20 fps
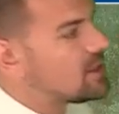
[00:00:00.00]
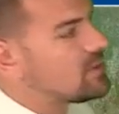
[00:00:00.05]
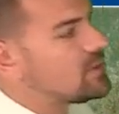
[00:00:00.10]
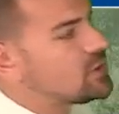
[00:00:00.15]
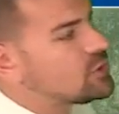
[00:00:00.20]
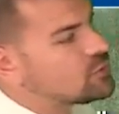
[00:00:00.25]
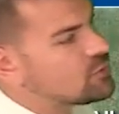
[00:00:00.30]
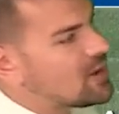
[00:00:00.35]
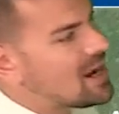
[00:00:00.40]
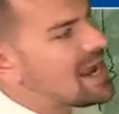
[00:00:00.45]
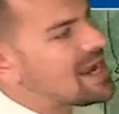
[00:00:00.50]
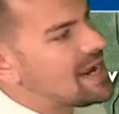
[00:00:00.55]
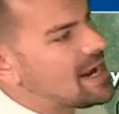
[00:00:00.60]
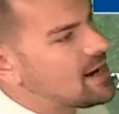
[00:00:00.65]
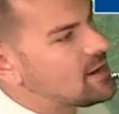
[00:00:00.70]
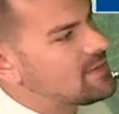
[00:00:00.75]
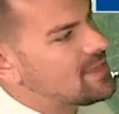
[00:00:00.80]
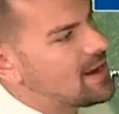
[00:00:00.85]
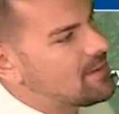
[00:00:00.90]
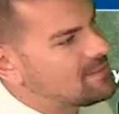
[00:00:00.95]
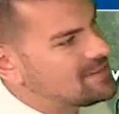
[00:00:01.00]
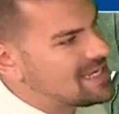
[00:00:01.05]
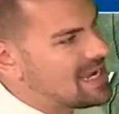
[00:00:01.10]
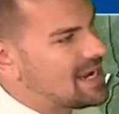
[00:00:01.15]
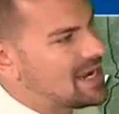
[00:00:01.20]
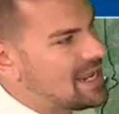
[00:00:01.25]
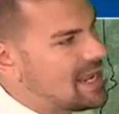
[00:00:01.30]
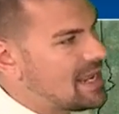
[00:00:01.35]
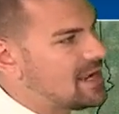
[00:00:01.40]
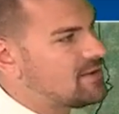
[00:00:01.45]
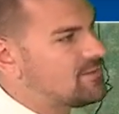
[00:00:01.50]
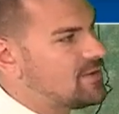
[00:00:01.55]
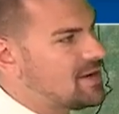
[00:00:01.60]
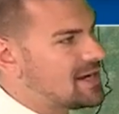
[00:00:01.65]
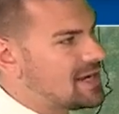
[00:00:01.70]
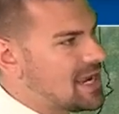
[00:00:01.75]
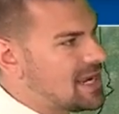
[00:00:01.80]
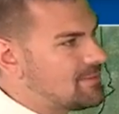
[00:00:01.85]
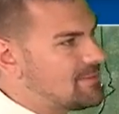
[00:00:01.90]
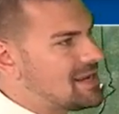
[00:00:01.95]
The dry air that was out ahead of it
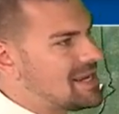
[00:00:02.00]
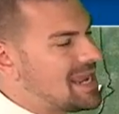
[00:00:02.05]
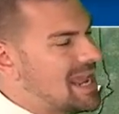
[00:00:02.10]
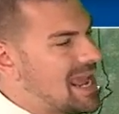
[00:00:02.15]
kind of being